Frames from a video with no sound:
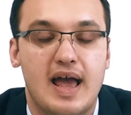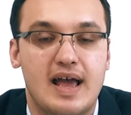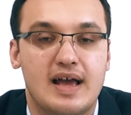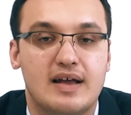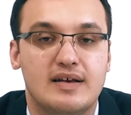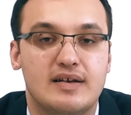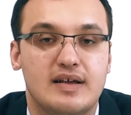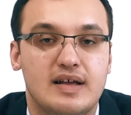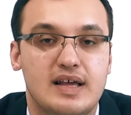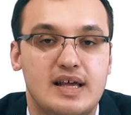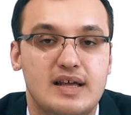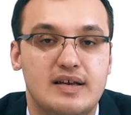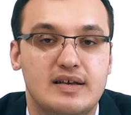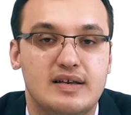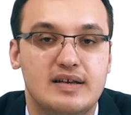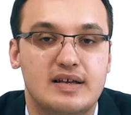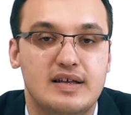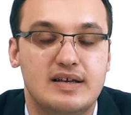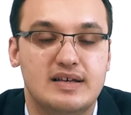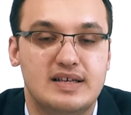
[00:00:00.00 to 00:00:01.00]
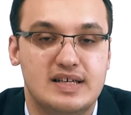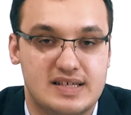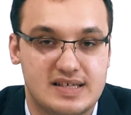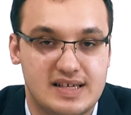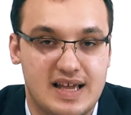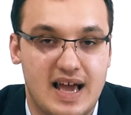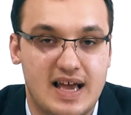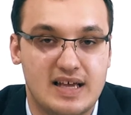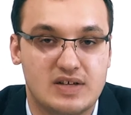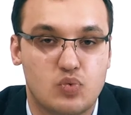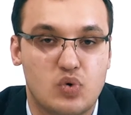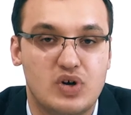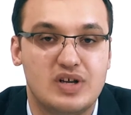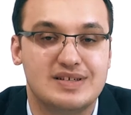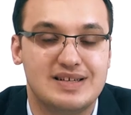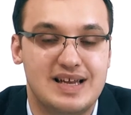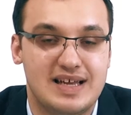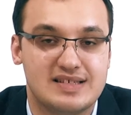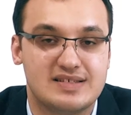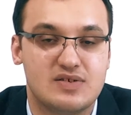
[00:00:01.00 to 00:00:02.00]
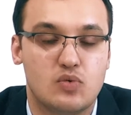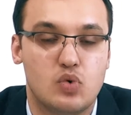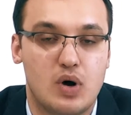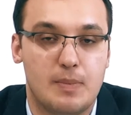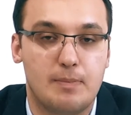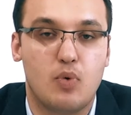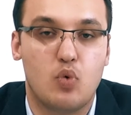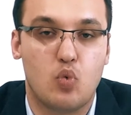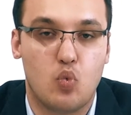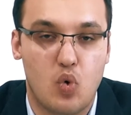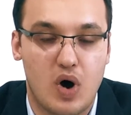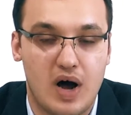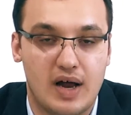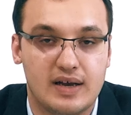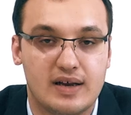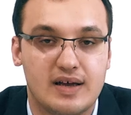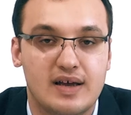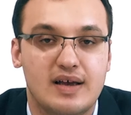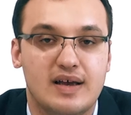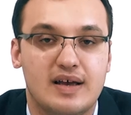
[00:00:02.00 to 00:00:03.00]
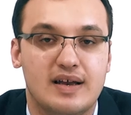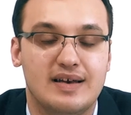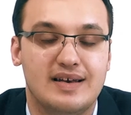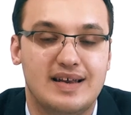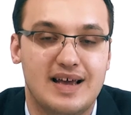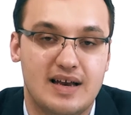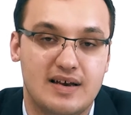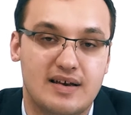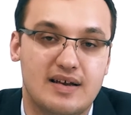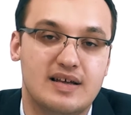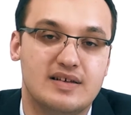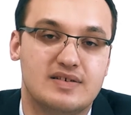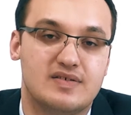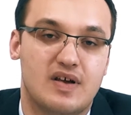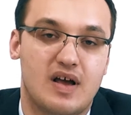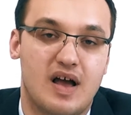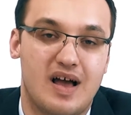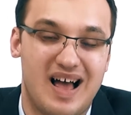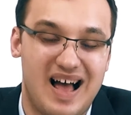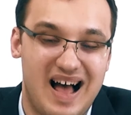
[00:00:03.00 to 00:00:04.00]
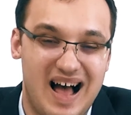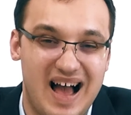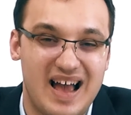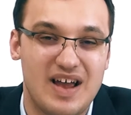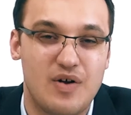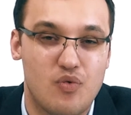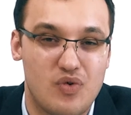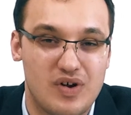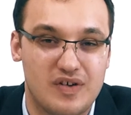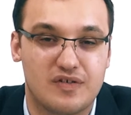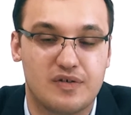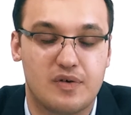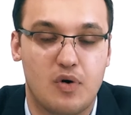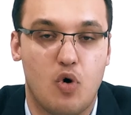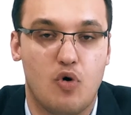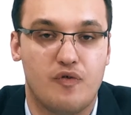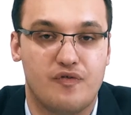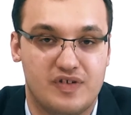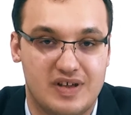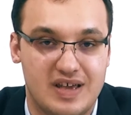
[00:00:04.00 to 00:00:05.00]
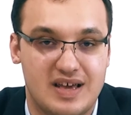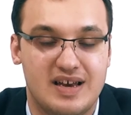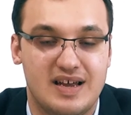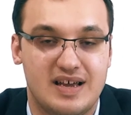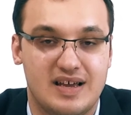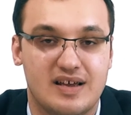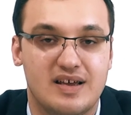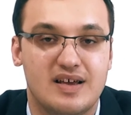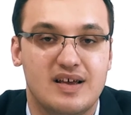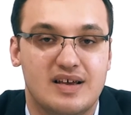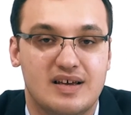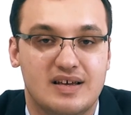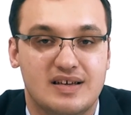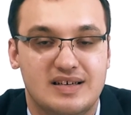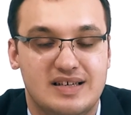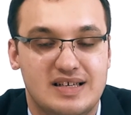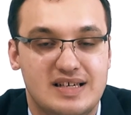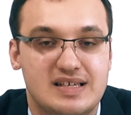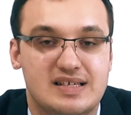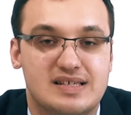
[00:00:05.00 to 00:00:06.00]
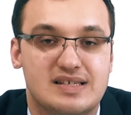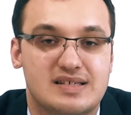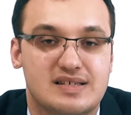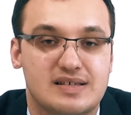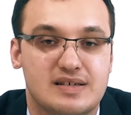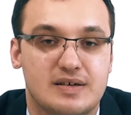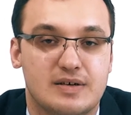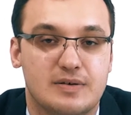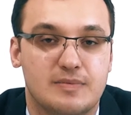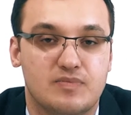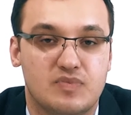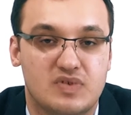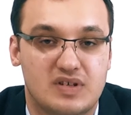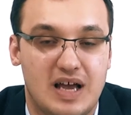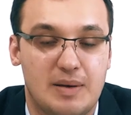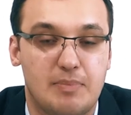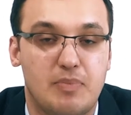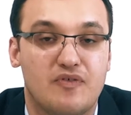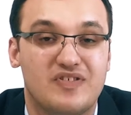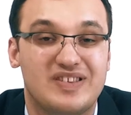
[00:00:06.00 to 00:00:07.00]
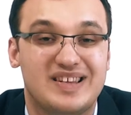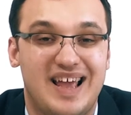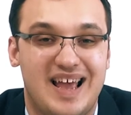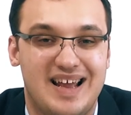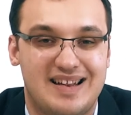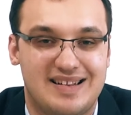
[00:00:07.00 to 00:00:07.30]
And in, in this case, when it's less than 1.1, then it's a high risk of getting these um, type of